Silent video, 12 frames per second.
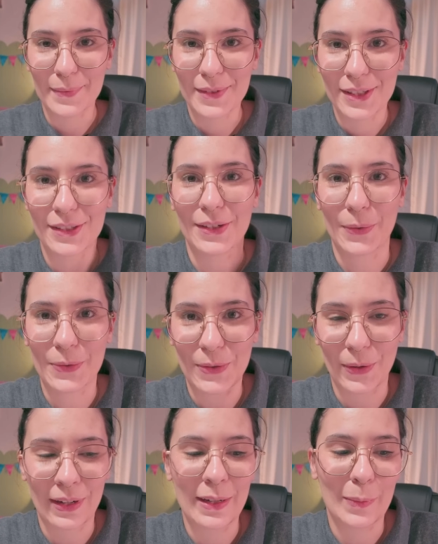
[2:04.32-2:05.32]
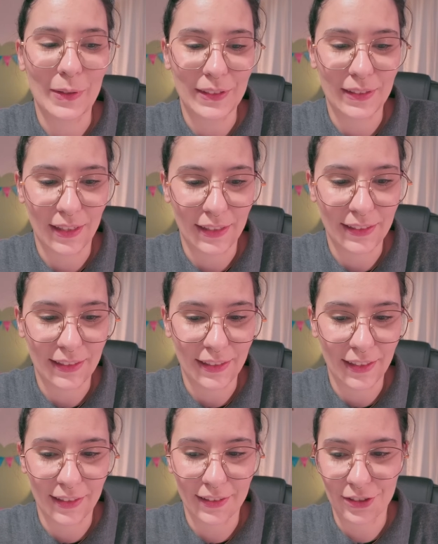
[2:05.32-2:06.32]
I am so sorry about the
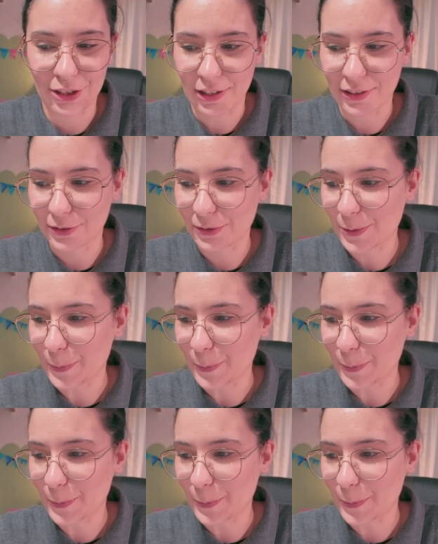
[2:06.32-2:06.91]
lighting and the shadows,